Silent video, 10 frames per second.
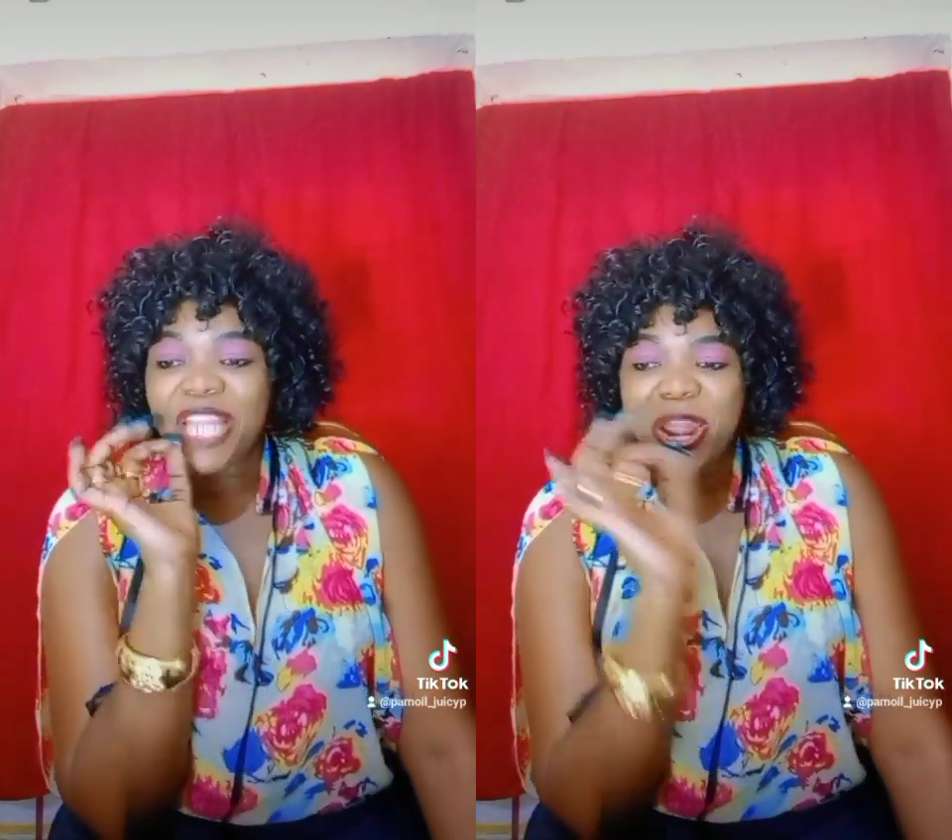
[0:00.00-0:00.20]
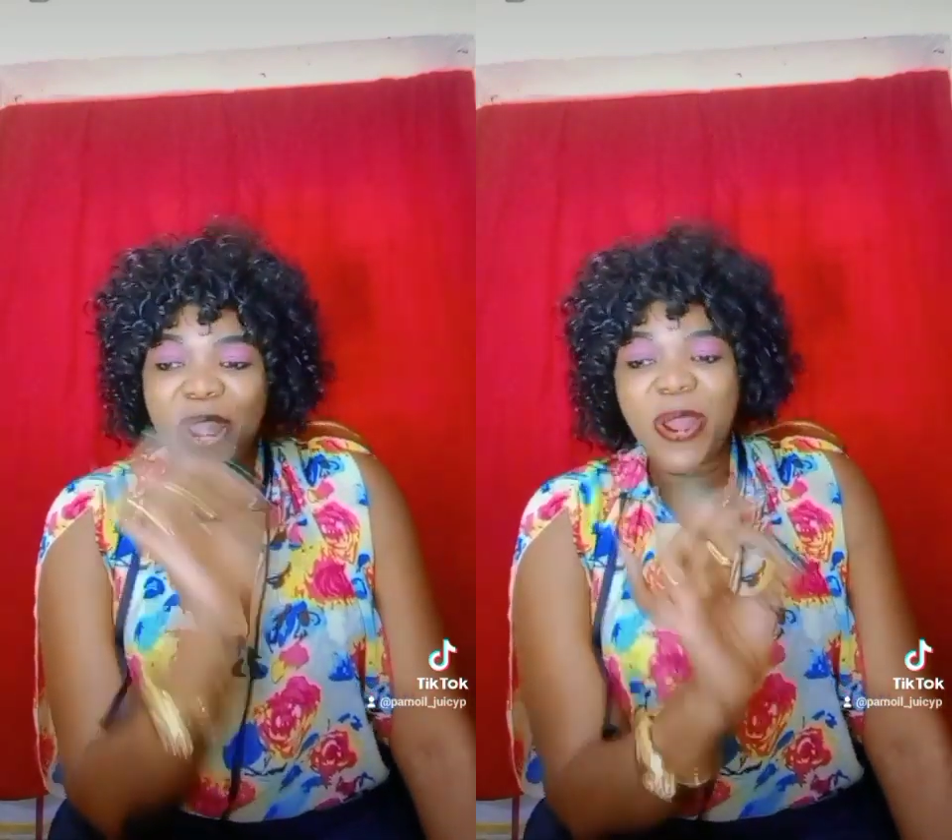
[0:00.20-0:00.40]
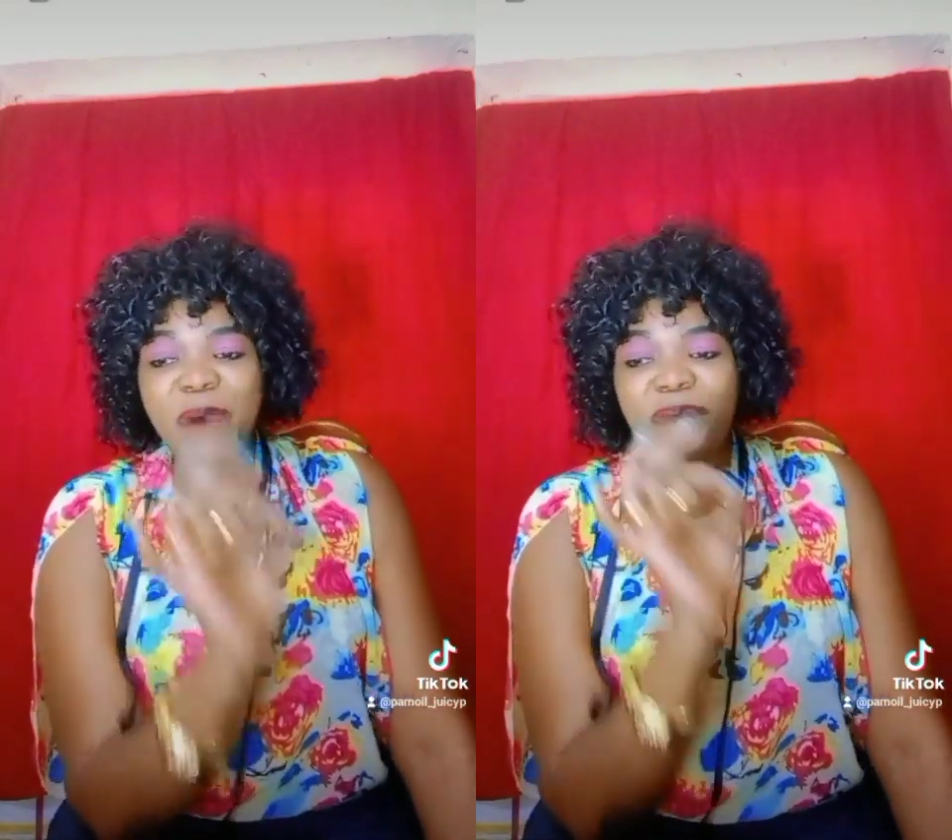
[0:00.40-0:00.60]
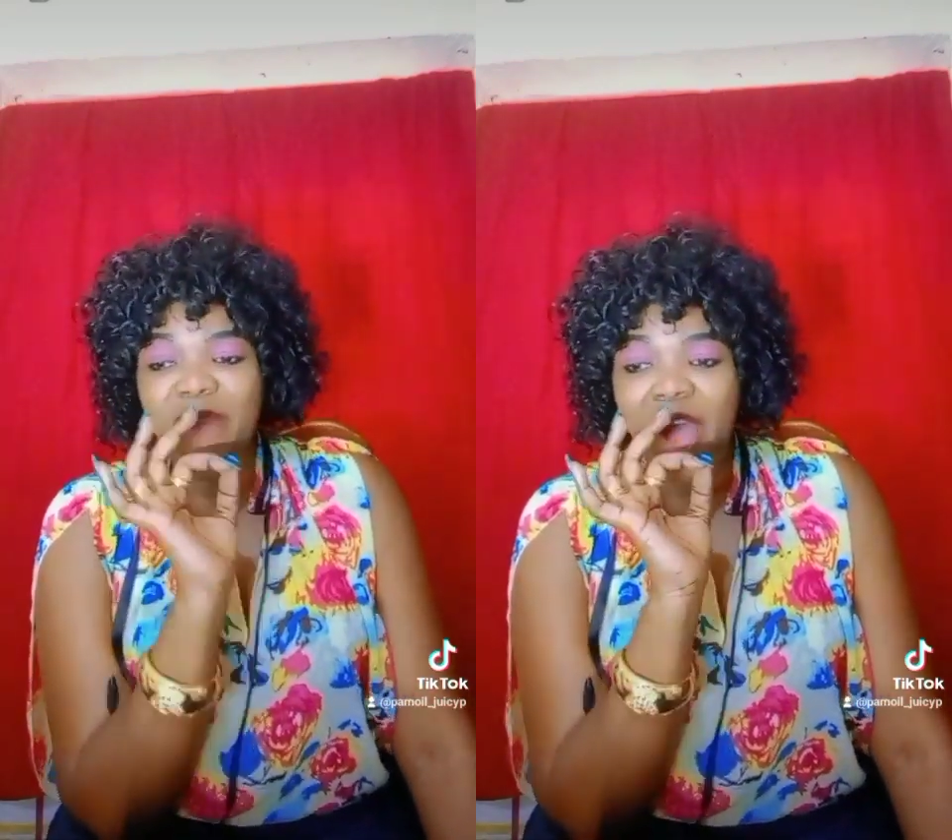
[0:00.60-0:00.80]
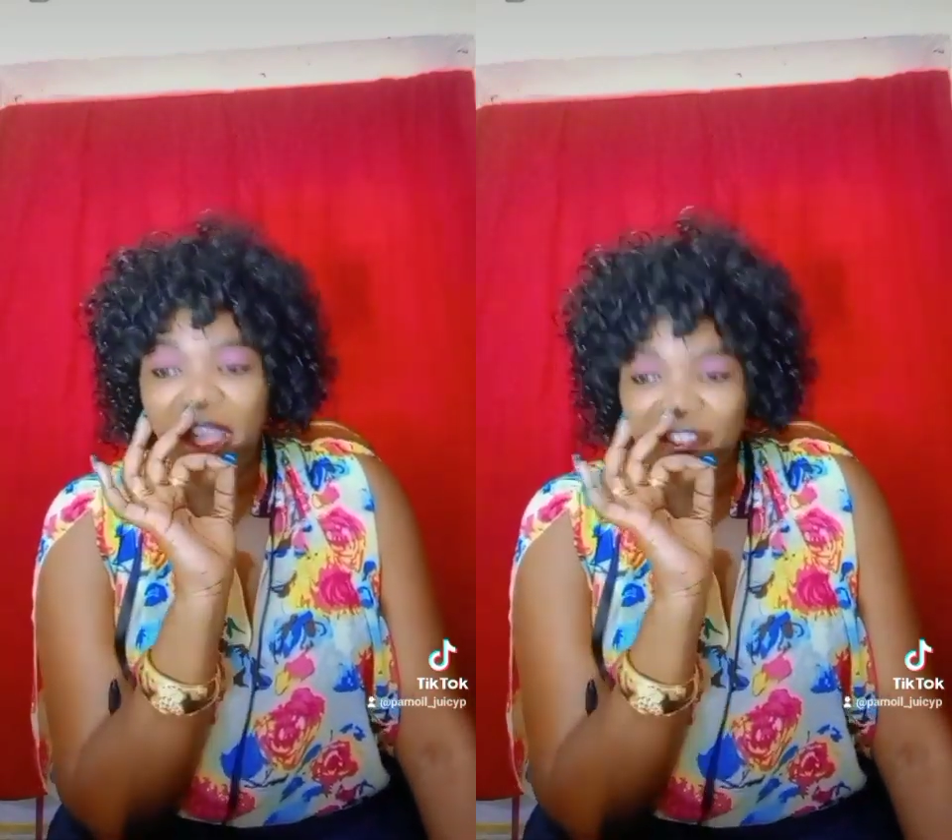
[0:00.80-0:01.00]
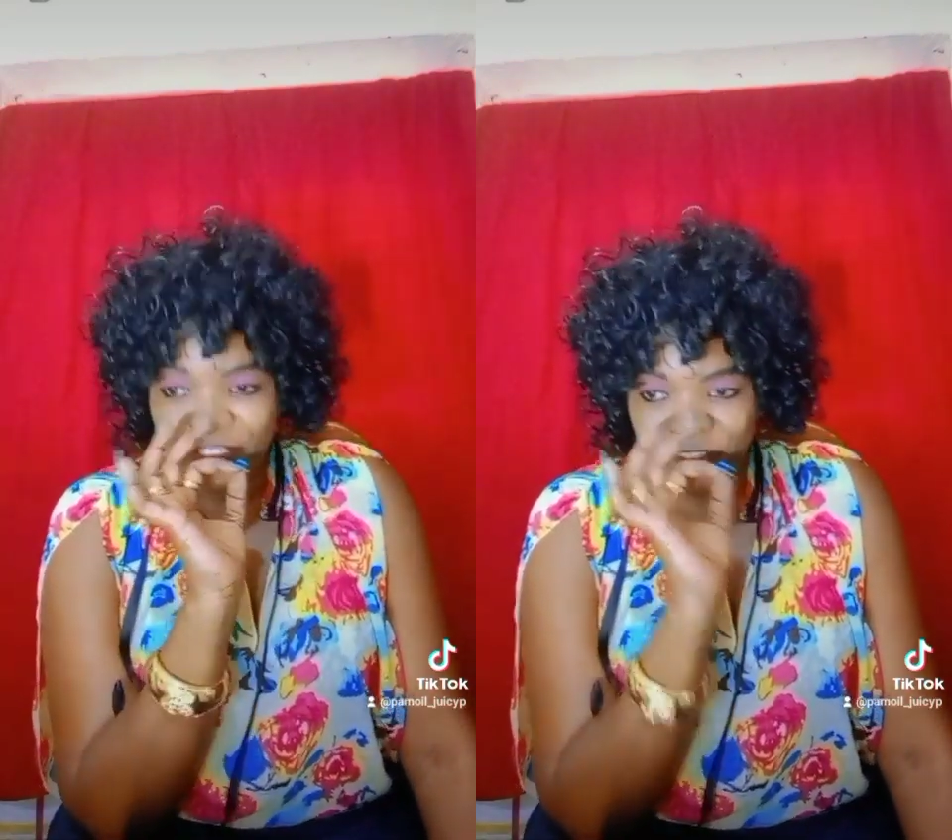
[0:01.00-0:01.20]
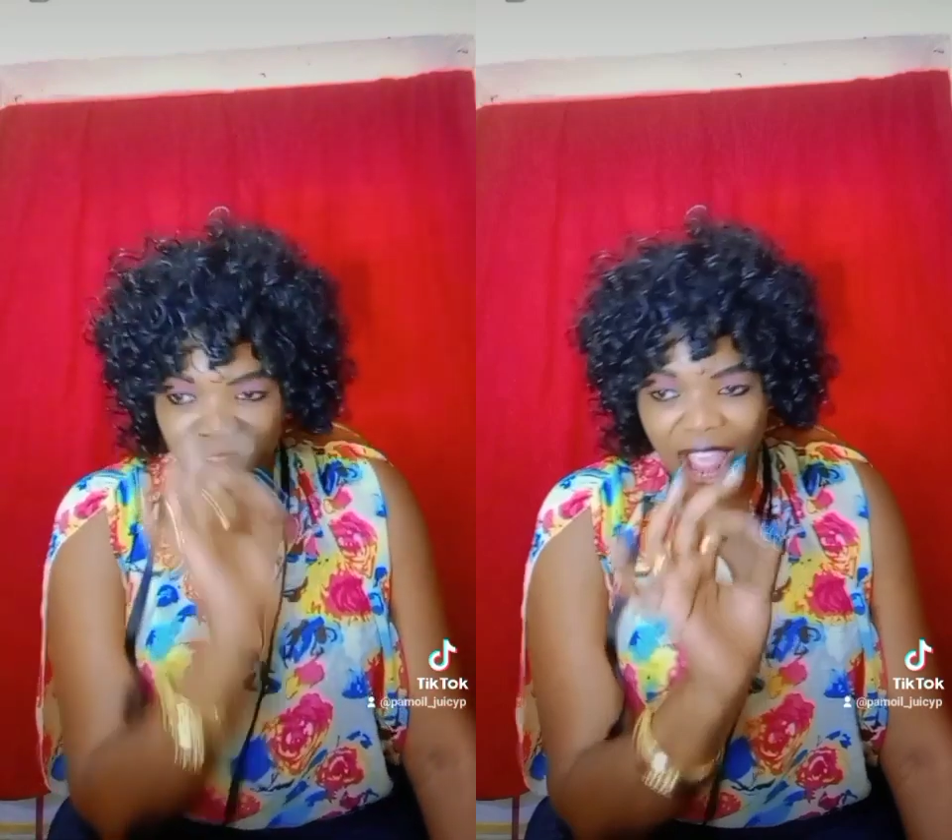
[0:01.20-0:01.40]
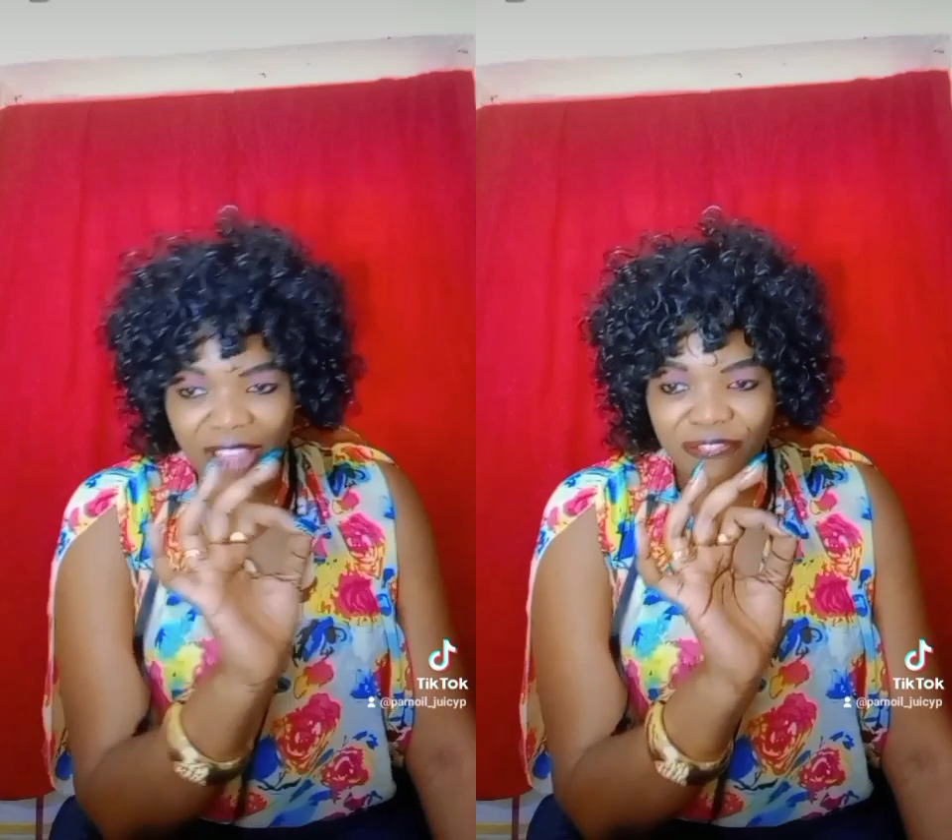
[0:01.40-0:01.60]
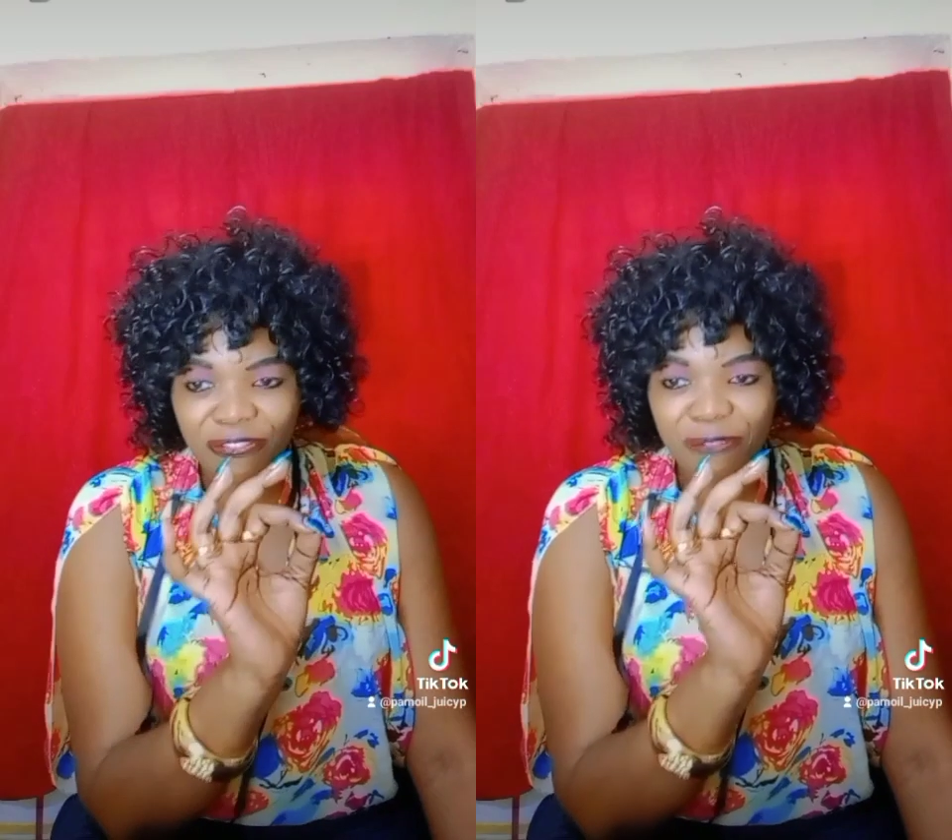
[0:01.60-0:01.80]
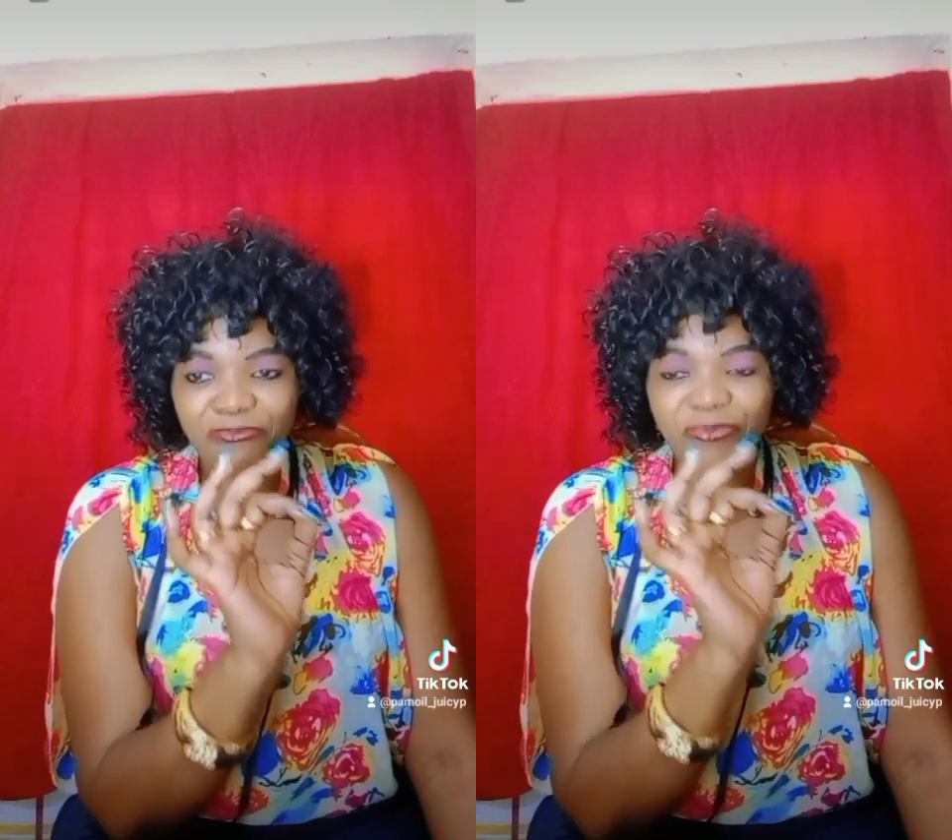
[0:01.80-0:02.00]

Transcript: number five,